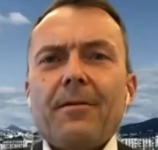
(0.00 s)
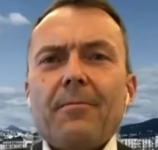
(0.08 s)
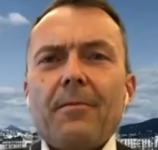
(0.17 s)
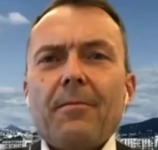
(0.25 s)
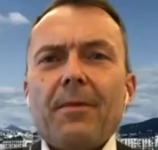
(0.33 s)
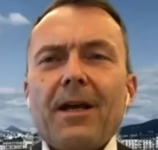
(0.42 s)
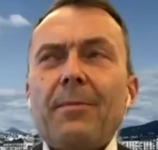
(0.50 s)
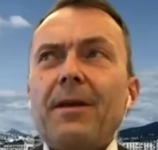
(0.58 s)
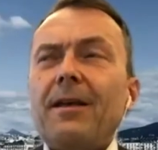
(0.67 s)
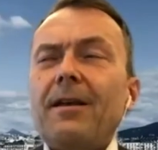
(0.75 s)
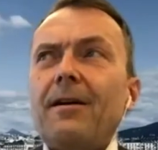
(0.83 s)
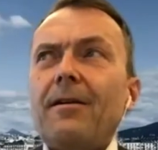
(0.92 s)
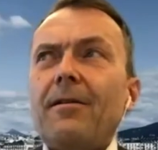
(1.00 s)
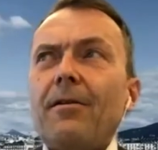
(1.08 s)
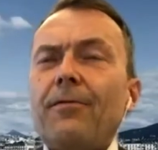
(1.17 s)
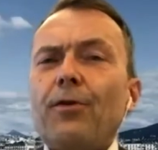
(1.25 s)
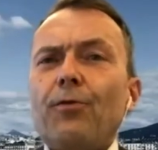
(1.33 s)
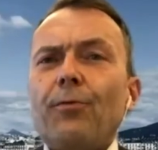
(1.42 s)
Maybe a
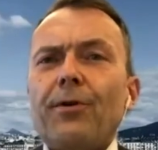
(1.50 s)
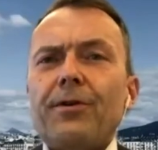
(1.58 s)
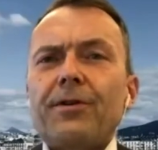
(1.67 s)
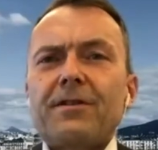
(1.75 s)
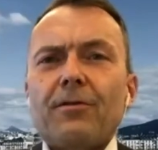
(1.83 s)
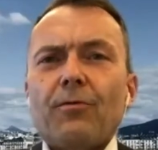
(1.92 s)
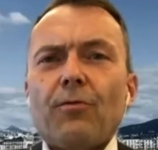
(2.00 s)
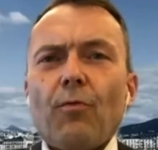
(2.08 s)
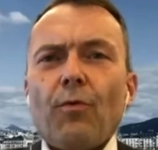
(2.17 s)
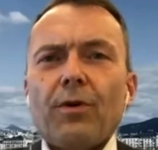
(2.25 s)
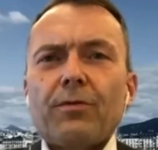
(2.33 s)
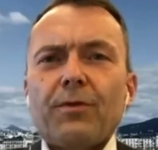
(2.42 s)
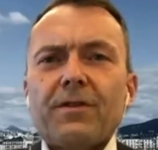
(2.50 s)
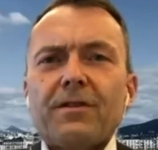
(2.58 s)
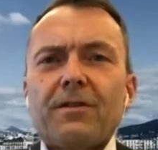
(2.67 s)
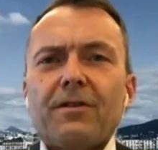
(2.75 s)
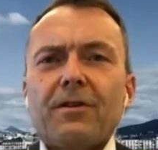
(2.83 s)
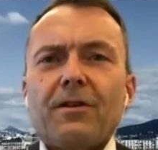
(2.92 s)
few words on what was
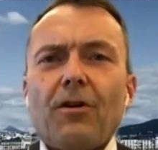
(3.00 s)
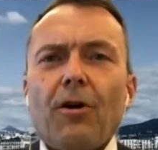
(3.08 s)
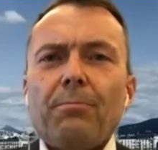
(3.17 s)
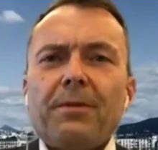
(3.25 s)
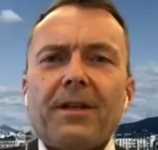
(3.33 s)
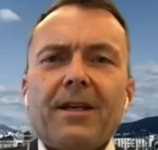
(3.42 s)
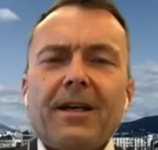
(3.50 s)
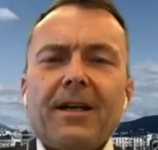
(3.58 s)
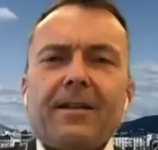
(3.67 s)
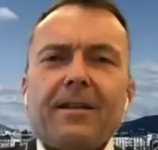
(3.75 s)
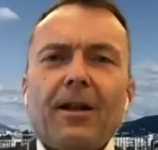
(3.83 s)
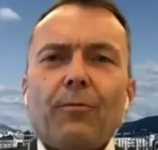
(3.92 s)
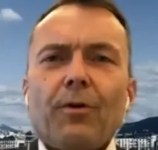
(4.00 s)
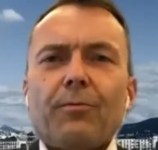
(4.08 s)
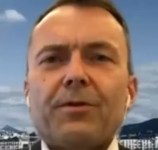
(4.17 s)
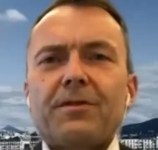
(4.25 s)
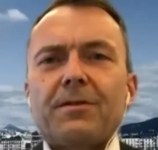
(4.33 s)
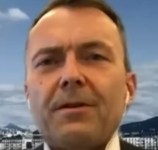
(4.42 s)
complicated and what
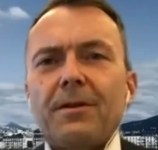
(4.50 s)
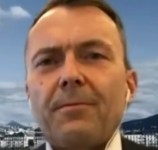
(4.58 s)
was